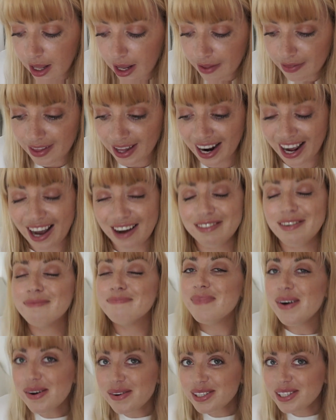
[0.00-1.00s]
And then I have a
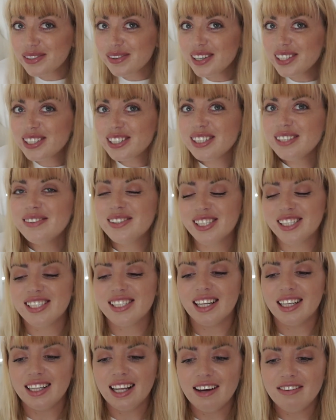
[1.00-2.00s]
bonus question, which is
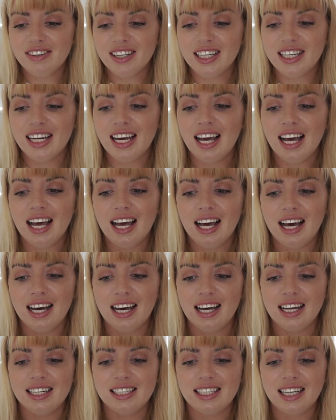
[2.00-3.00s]
eleven,
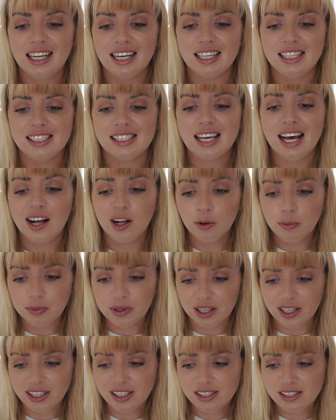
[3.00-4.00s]
and it is
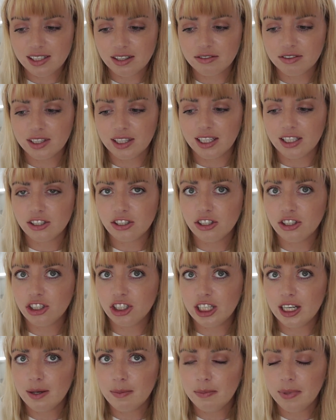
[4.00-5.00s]
Helpless, a
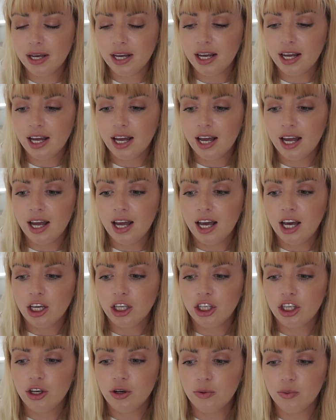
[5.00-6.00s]
relationship
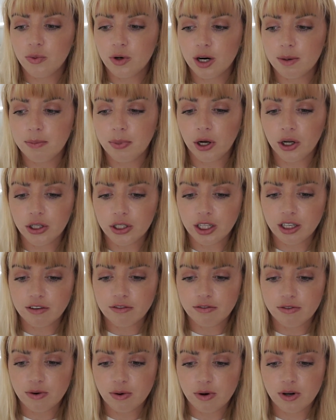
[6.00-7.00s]
you were pulling
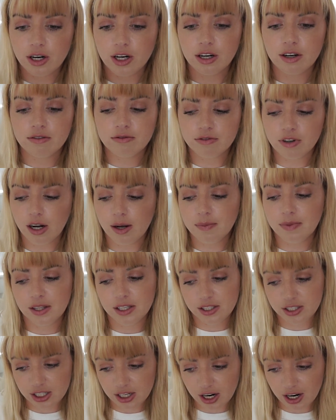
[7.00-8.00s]
for from
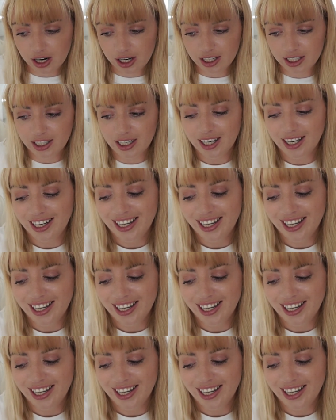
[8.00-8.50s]
the start,